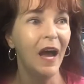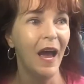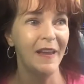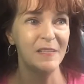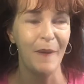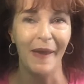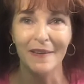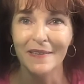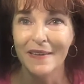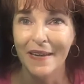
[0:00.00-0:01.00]
I
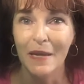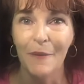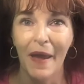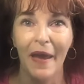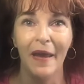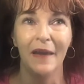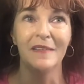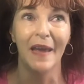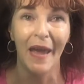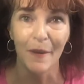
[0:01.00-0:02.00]
expanded to eBay,
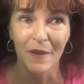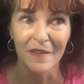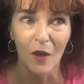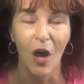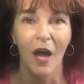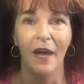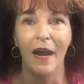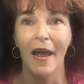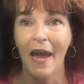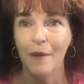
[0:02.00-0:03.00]
to Amazon.
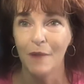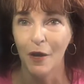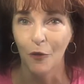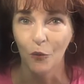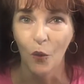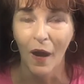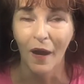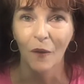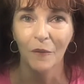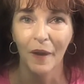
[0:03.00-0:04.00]
I had my
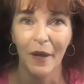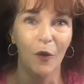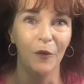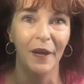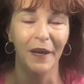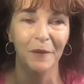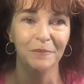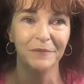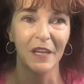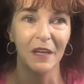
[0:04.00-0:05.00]

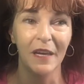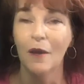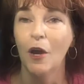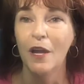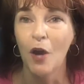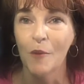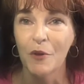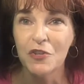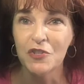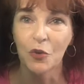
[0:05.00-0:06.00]
own
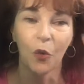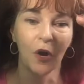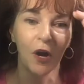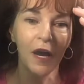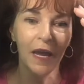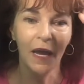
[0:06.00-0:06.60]
e-commerce store.